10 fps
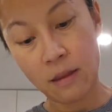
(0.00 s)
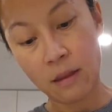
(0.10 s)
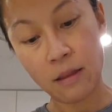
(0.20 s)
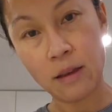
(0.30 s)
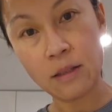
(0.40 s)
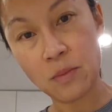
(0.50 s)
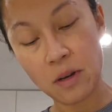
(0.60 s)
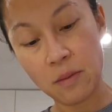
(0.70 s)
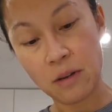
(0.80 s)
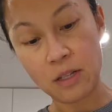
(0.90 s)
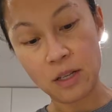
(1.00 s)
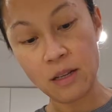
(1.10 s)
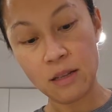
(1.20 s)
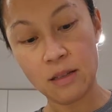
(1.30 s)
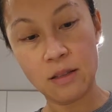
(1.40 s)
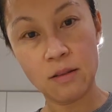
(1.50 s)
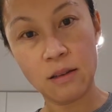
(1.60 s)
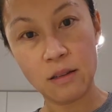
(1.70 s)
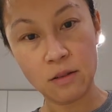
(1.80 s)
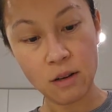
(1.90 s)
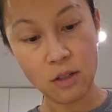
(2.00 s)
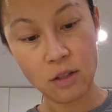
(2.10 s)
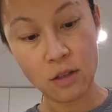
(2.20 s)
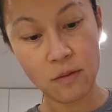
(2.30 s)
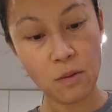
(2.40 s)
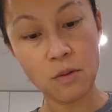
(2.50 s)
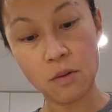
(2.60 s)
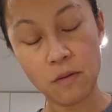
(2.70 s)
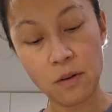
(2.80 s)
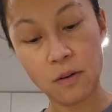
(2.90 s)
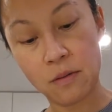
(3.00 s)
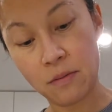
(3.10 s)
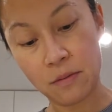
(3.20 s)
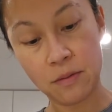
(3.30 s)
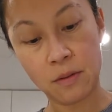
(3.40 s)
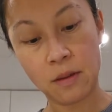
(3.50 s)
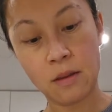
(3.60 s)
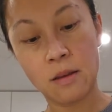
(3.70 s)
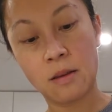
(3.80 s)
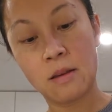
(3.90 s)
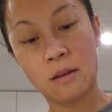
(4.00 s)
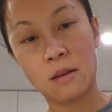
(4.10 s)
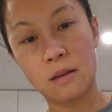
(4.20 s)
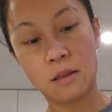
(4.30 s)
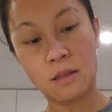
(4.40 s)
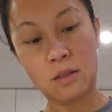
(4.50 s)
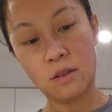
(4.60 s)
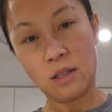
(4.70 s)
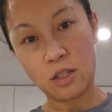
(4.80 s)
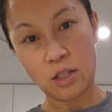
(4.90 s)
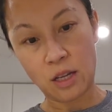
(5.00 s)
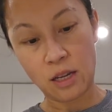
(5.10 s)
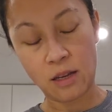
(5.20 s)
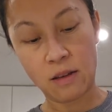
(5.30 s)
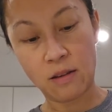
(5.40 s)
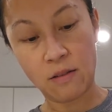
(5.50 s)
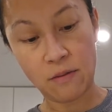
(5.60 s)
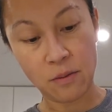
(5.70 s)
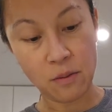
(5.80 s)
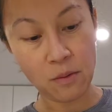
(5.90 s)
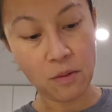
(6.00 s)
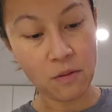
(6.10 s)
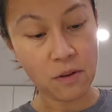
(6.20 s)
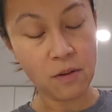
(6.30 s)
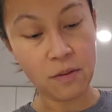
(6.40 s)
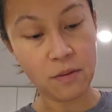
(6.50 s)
And that's pretty much it. So yeah, stretch, fold over, stretch, fold over.